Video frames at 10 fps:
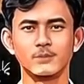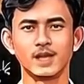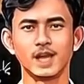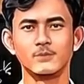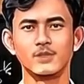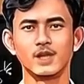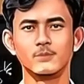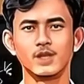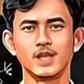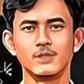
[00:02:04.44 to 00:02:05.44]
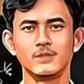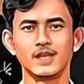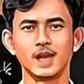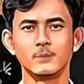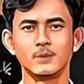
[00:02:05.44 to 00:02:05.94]
Key
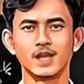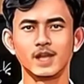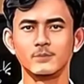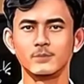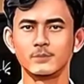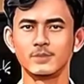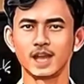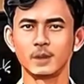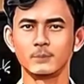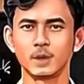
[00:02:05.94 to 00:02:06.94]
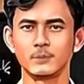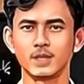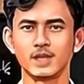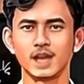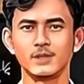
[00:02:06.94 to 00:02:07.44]
components. 1.
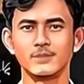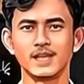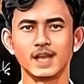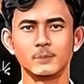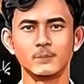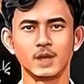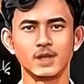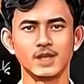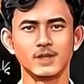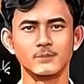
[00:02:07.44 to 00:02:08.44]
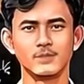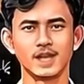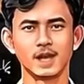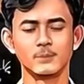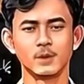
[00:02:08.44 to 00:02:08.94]
Backup and
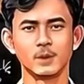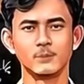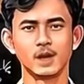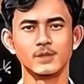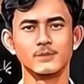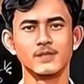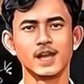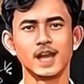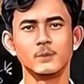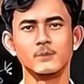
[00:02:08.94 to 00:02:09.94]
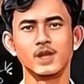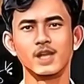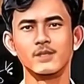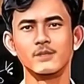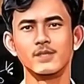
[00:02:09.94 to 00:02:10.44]
recovery, regularly
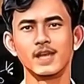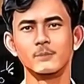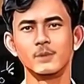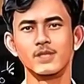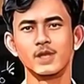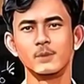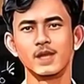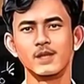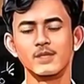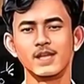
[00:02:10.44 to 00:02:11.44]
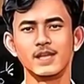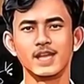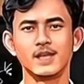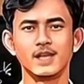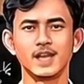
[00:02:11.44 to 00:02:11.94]
backing up critical data and
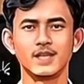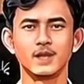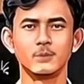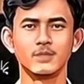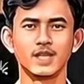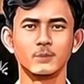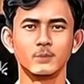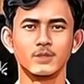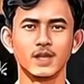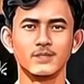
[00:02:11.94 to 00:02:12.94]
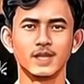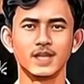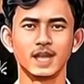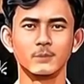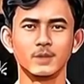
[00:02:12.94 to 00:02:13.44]
developing recovery
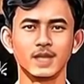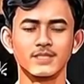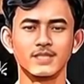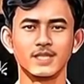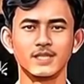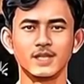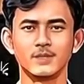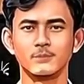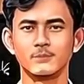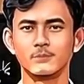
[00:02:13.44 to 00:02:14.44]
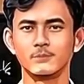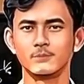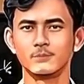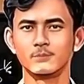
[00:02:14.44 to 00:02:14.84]
processes. 2.